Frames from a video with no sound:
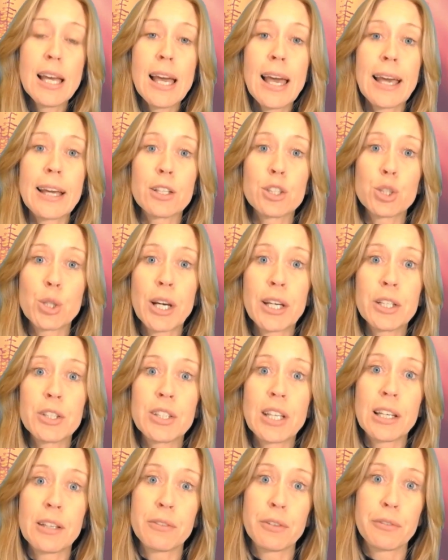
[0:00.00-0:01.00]
and try to
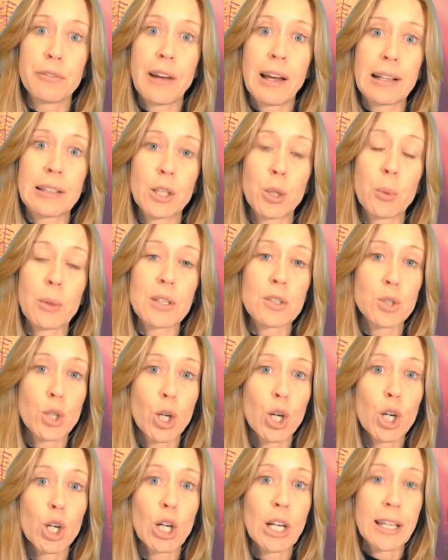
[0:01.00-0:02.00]
deliver value as
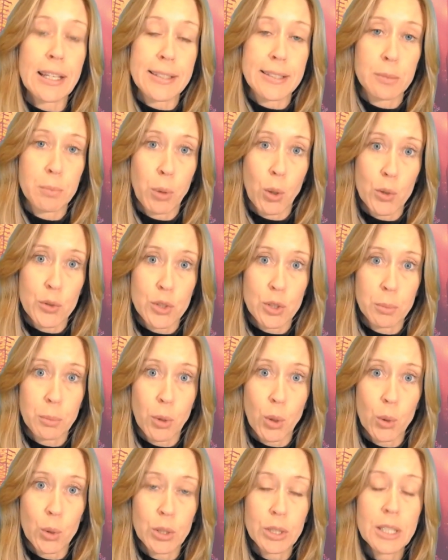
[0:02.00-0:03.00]
early as
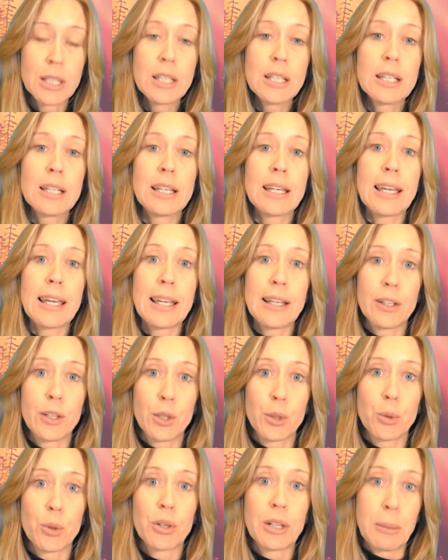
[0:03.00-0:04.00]
possible in
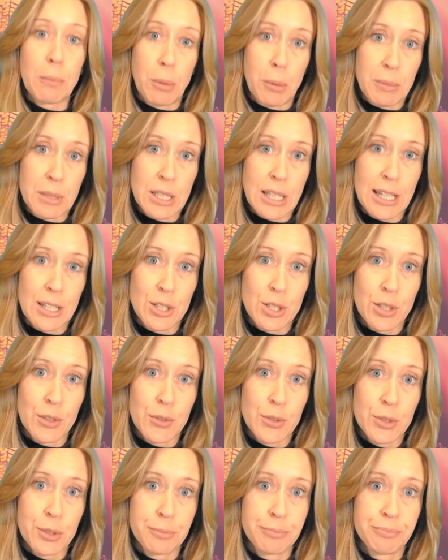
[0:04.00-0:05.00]
your
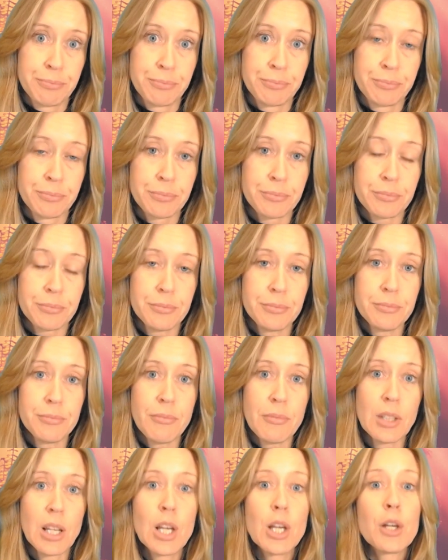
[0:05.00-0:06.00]
implementations.
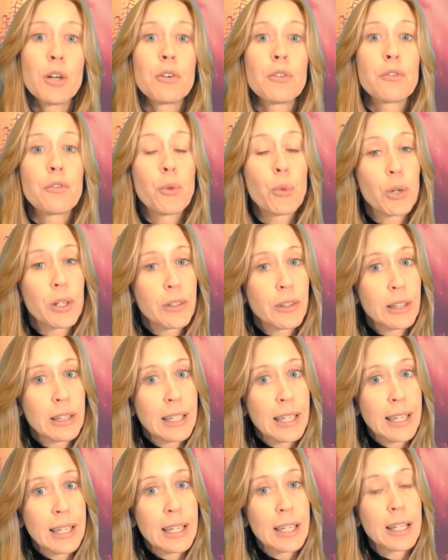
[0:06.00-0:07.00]

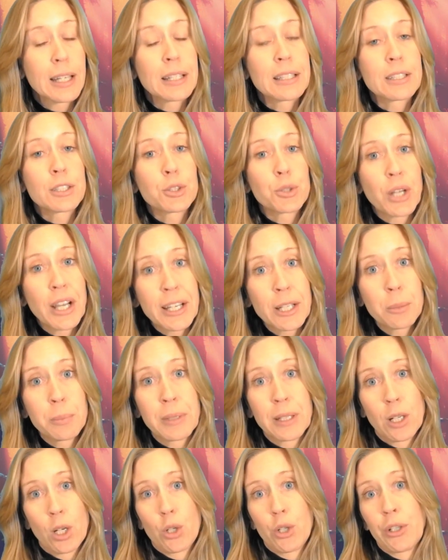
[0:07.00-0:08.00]
Fourthly, try to be
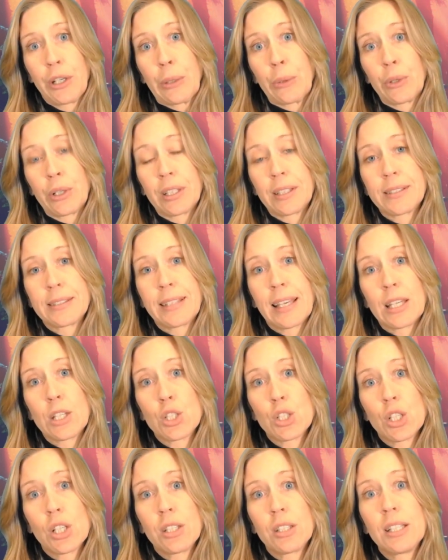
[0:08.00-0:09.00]
a learning
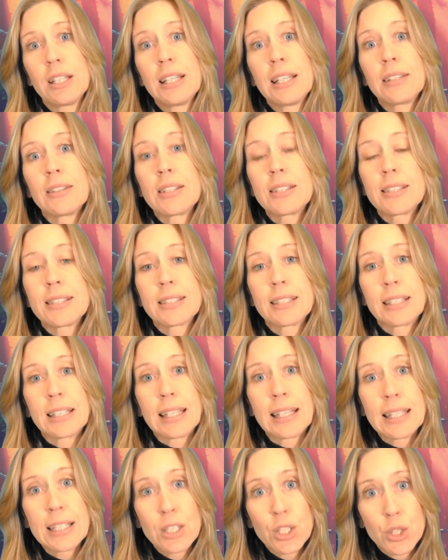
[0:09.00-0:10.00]
organization. This is an
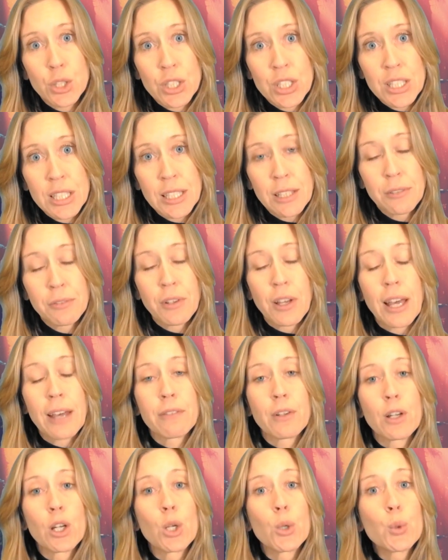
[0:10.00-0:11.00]
iterative,
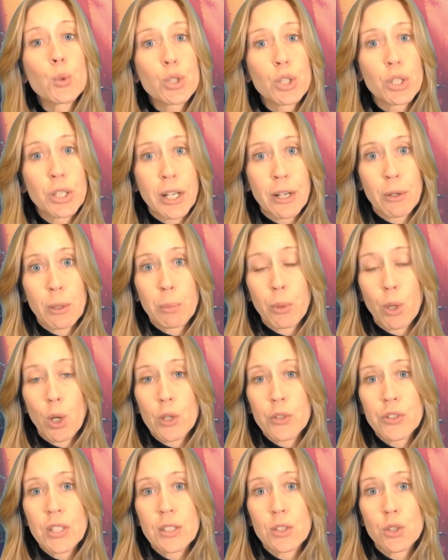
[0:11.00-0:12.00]
evolutionary
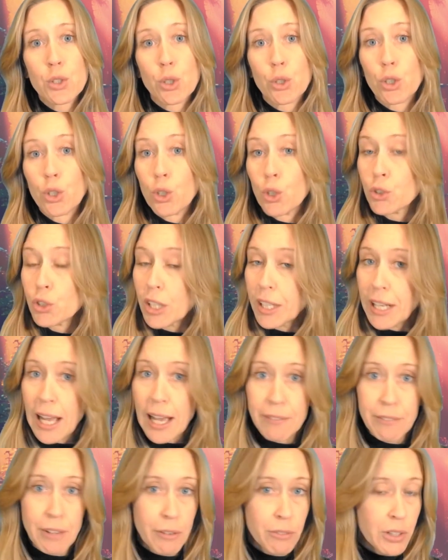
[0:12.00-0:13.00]
process. You're not going to
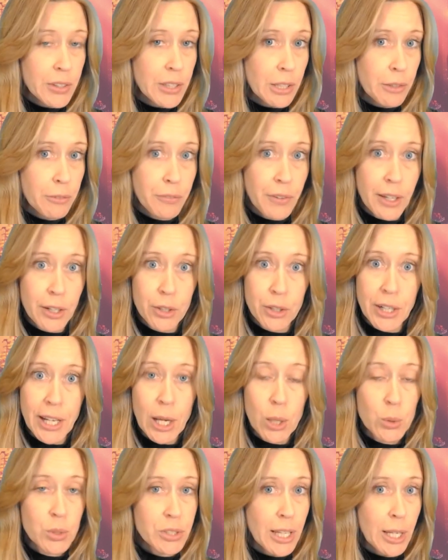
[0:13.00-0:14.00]
have everything figured
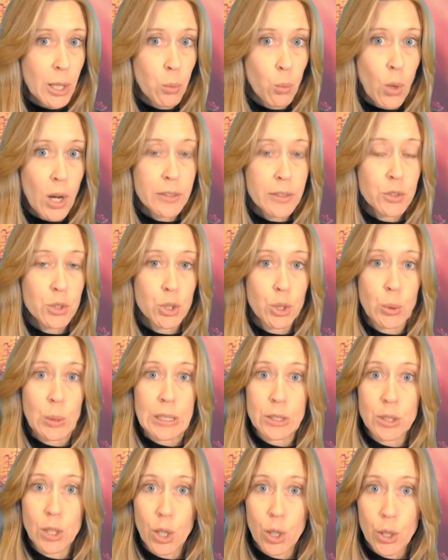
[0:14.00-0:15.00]
out day one, so you
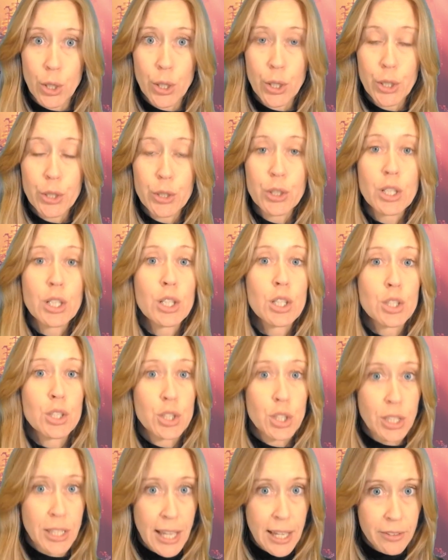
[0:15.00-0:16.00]
need to learn
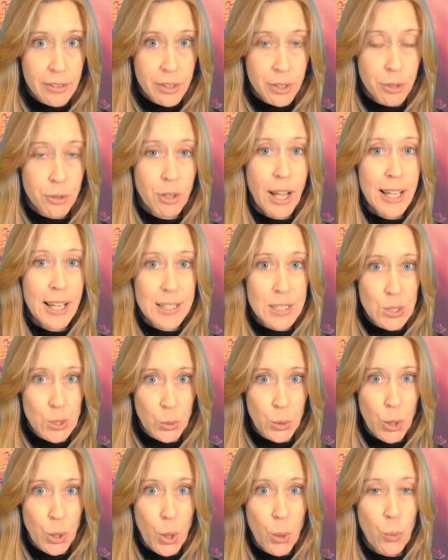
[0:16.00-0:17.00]
together as you
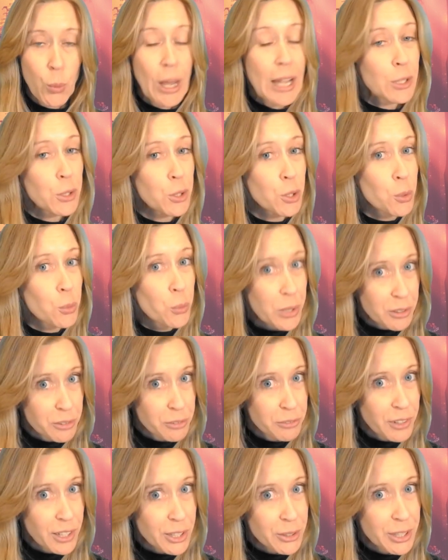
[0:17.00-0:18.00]
go, and you will
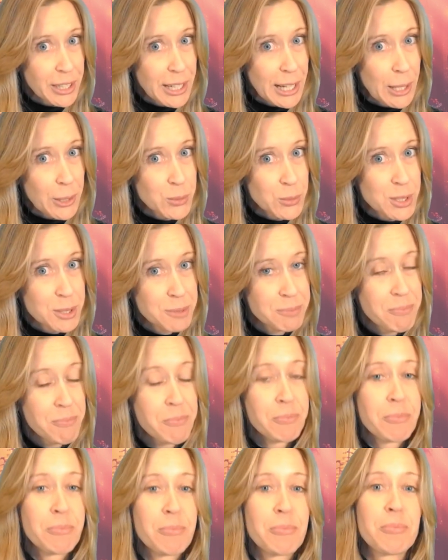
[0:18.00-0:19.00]
figure it out.
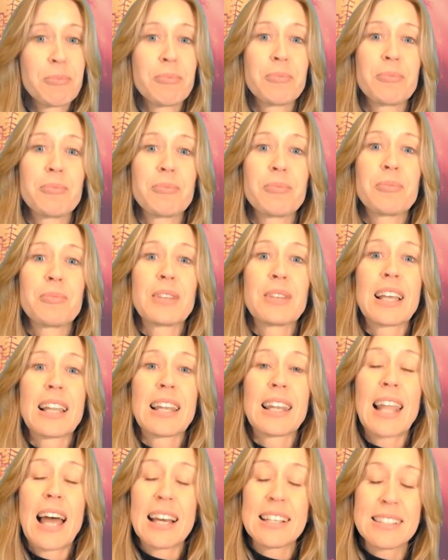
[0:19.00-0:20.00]

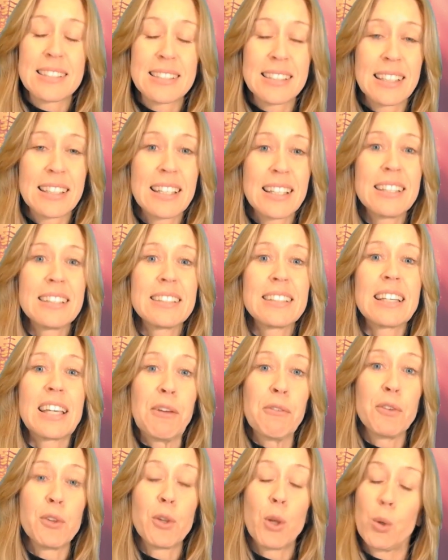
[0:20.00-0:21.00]
Lastly,
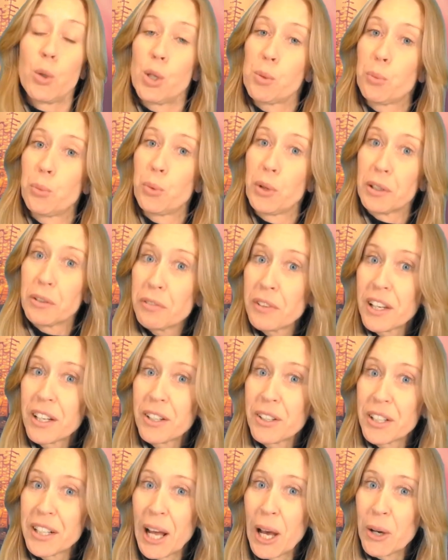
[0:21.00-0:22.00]
even though you will figure
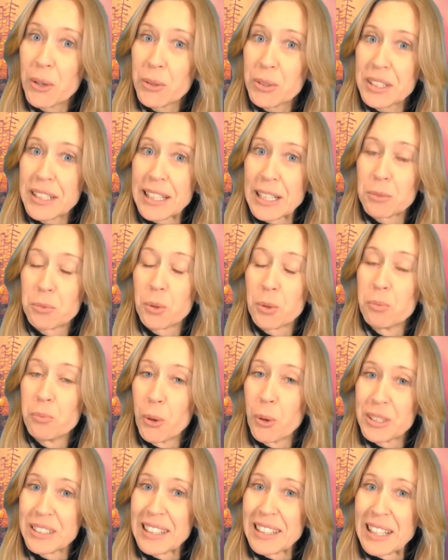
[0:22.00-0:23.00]
it out, it will
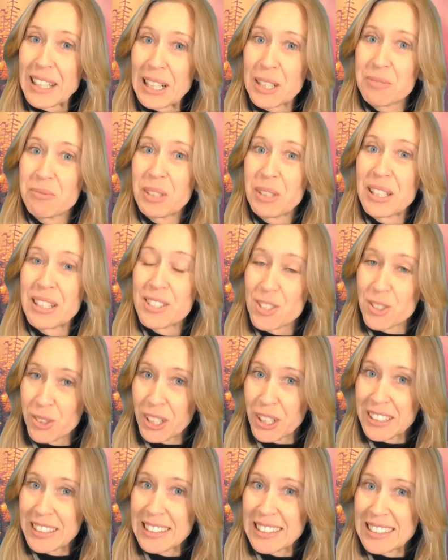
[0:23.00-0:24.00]
most likely be a
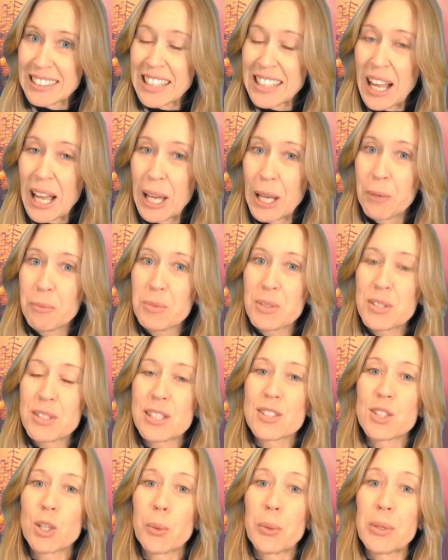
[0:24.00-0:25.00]
struggle at times.
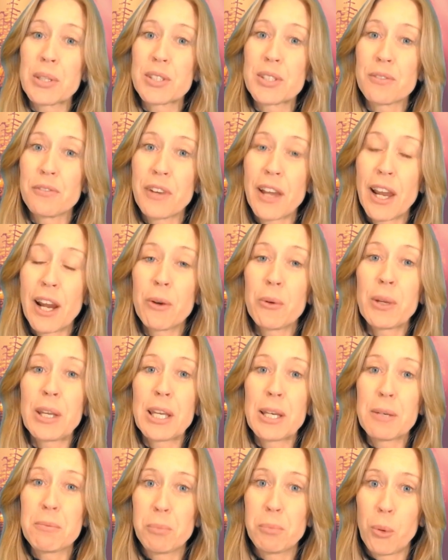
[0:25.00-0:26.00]
So it's very
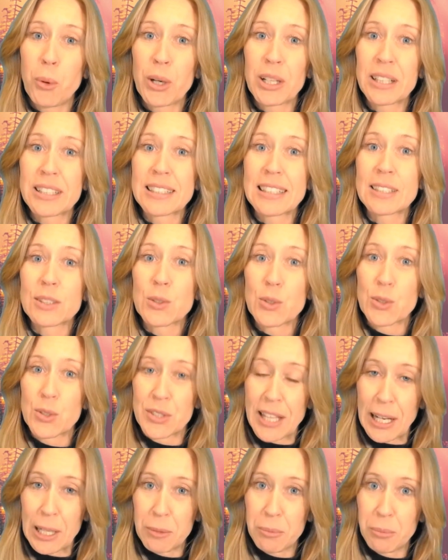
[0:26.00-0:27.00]
important to
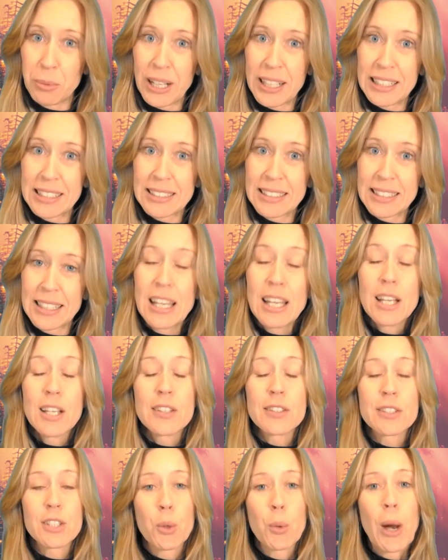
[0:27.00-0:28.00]
celebrate.
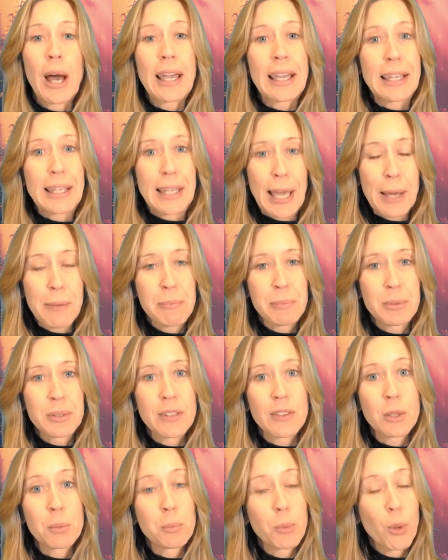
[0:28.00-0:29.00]
So I kept
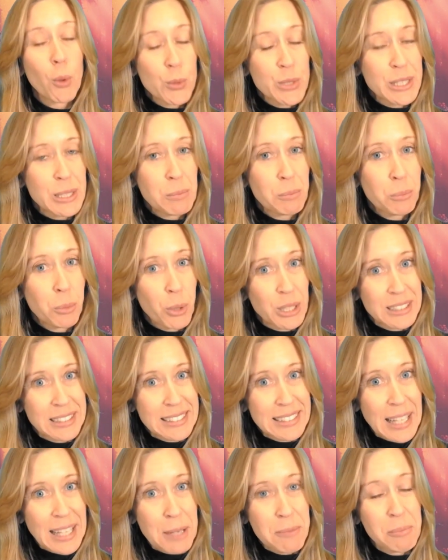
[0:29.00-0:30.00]
the most
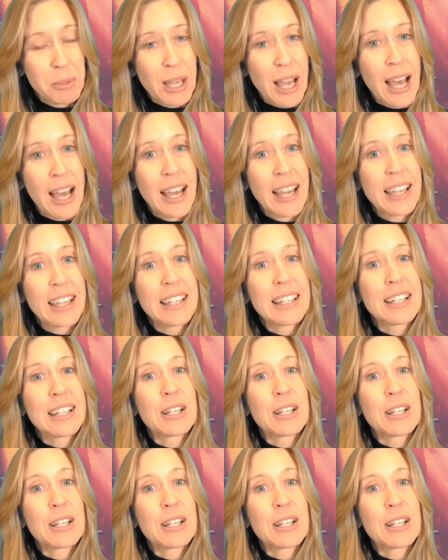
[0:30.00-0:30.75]
important KPI